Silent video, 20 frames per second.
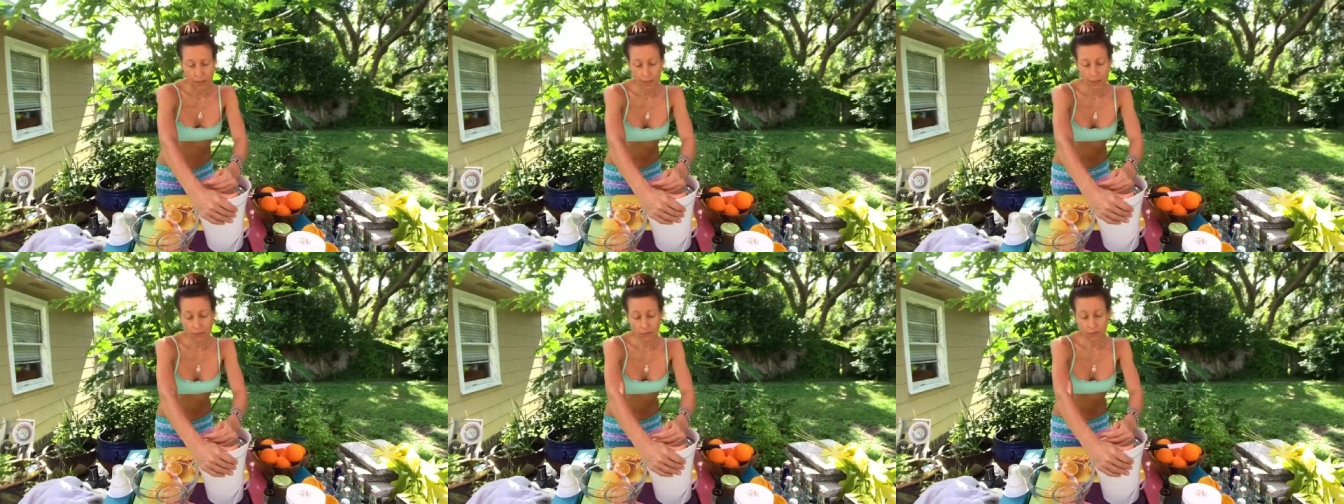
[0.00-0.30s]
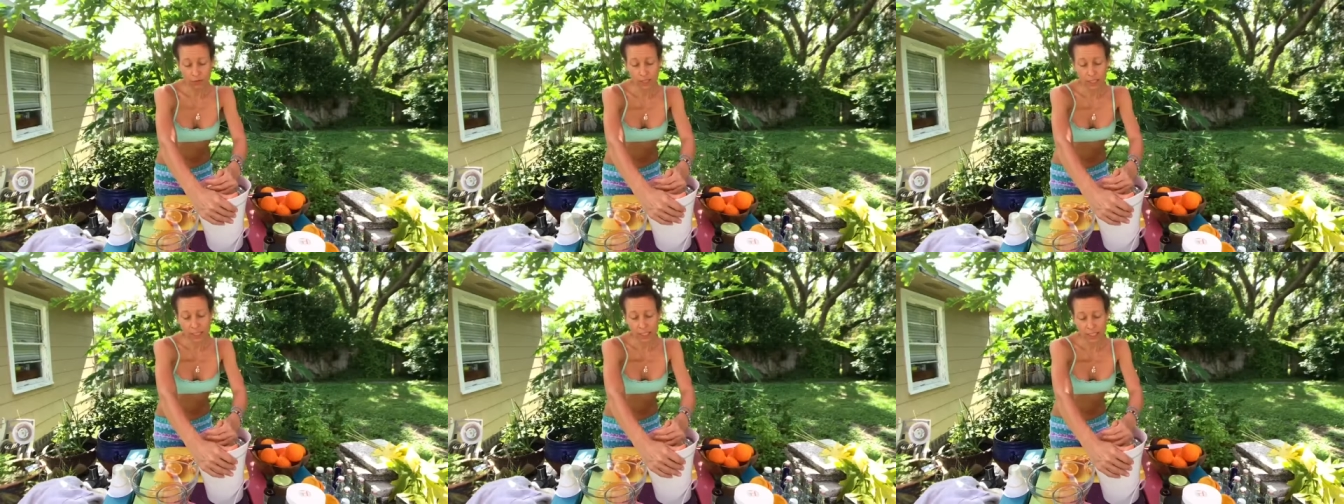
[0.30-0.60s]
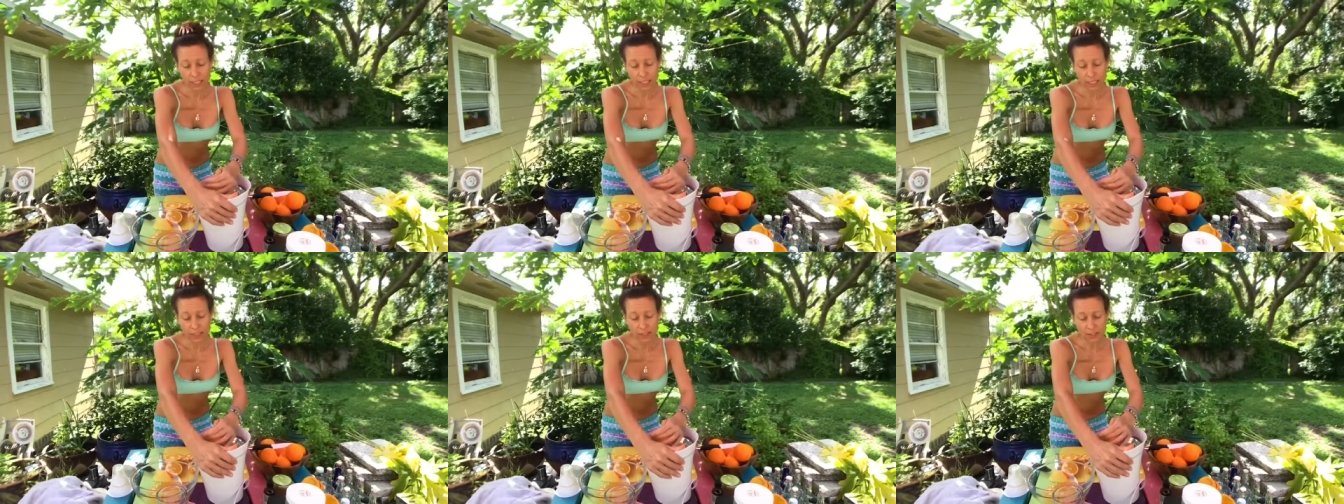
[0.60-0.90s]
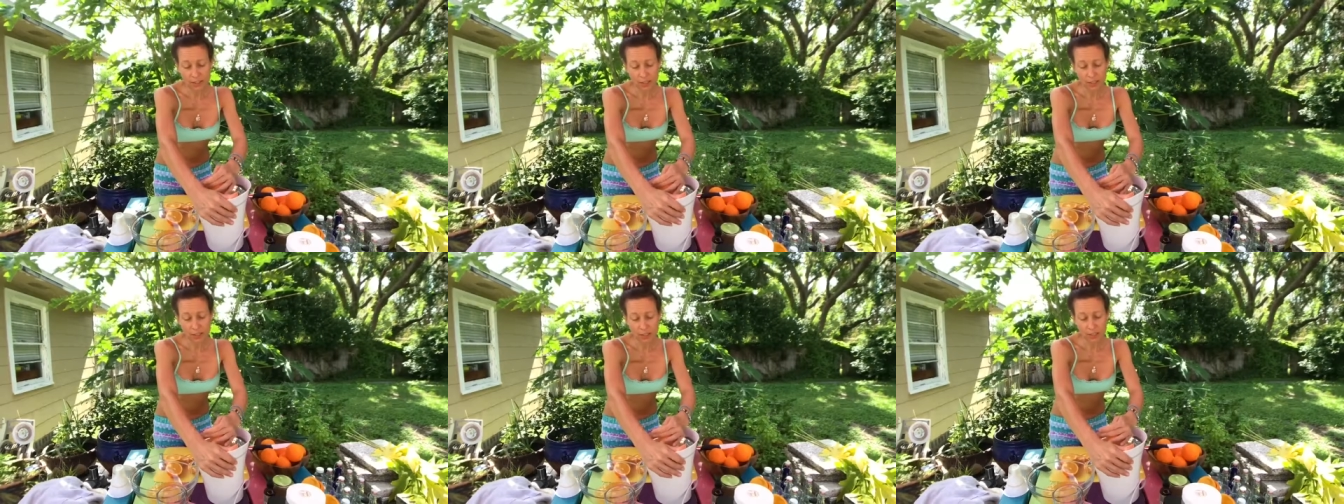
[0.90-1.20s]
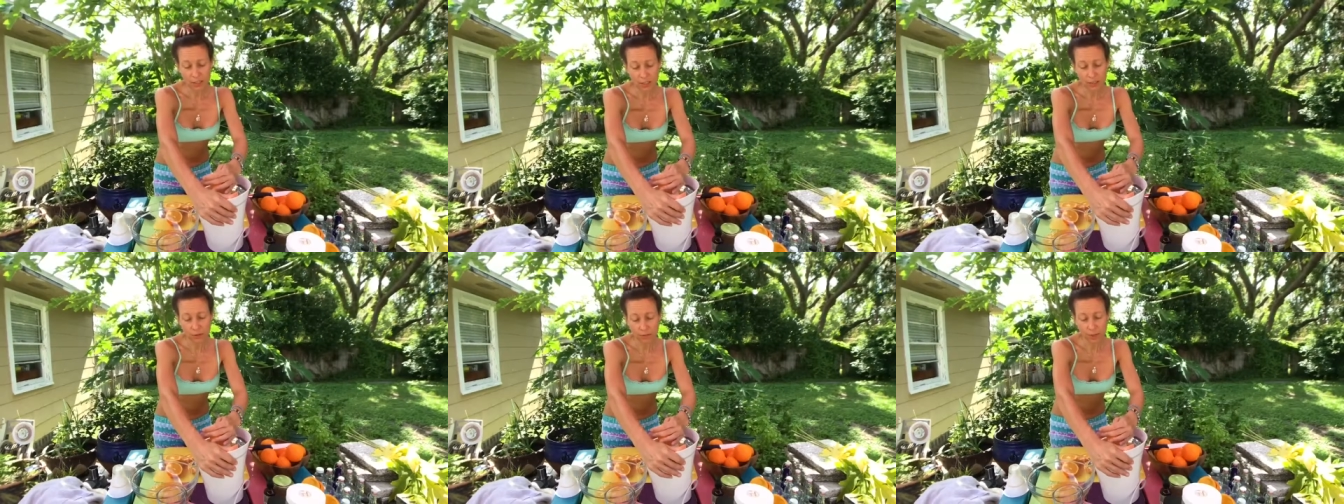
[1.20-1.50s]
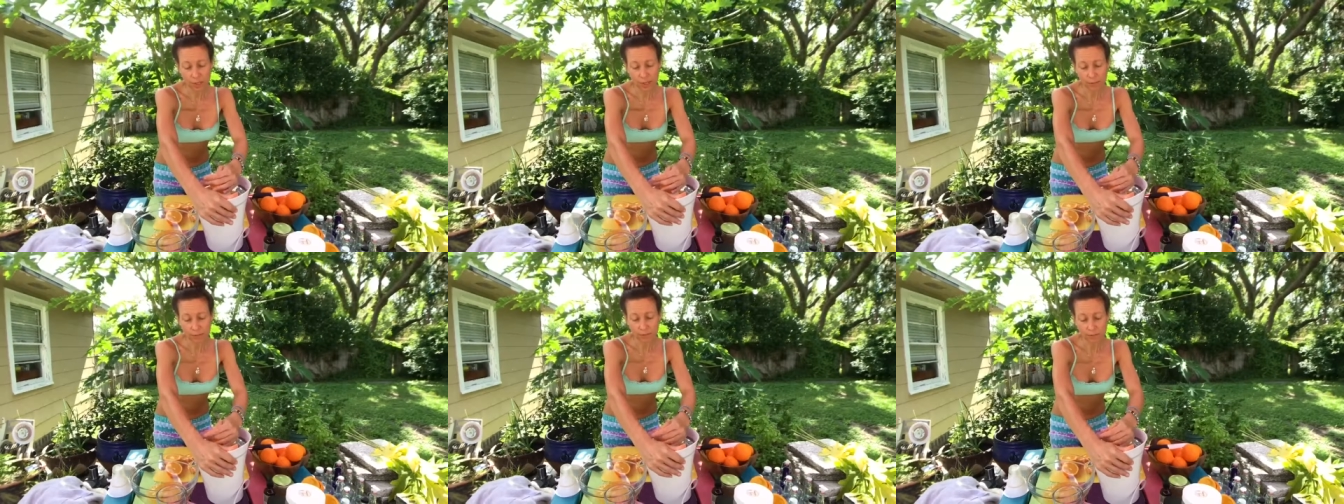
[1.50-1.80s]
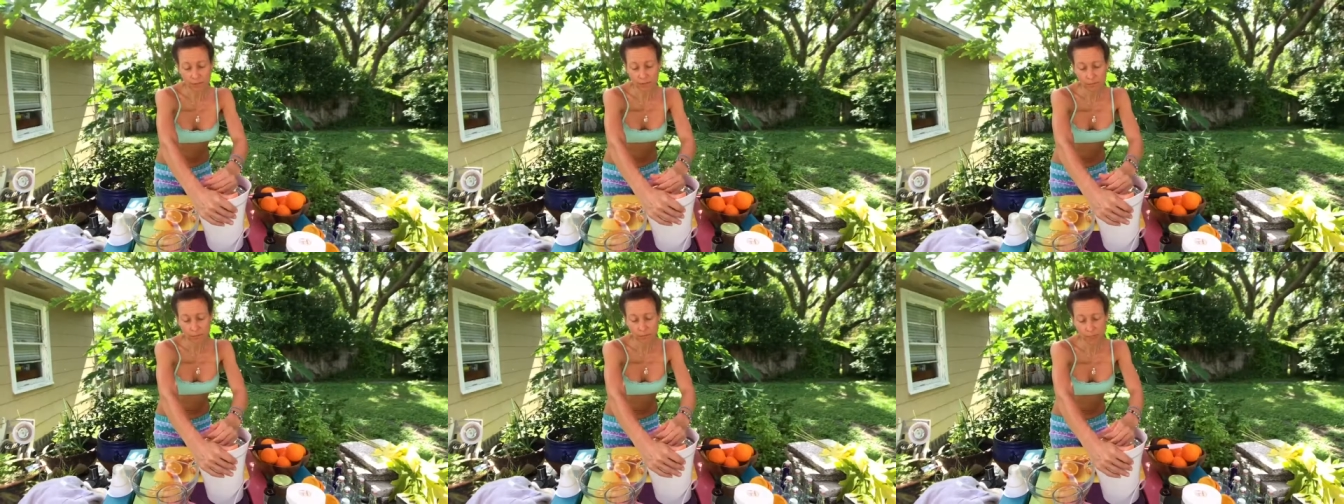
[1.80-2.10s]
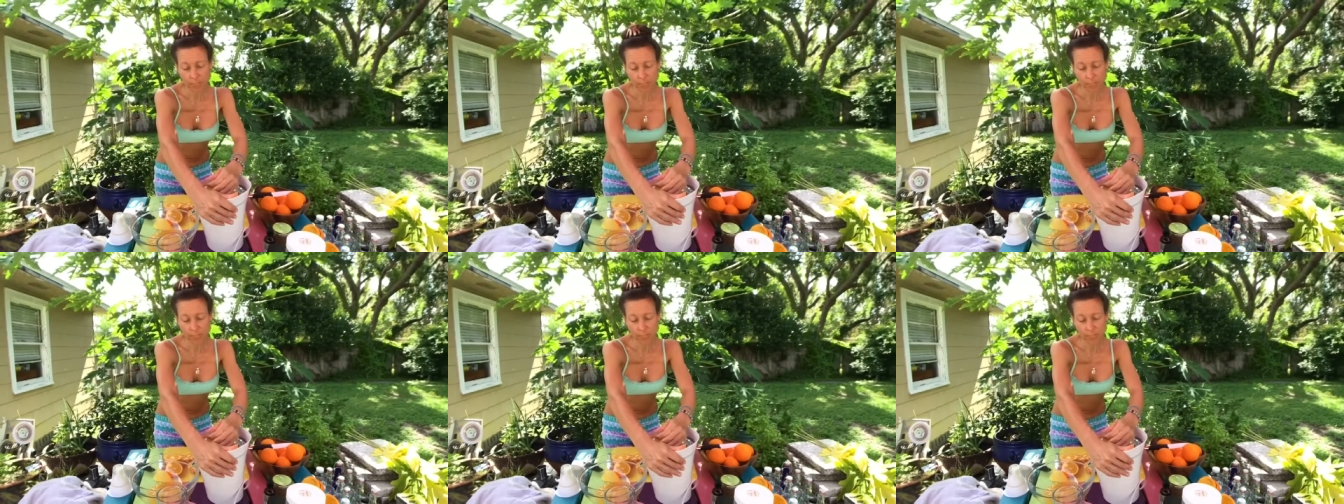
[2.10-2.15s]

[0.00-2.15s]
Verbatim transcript: It's really easy to um,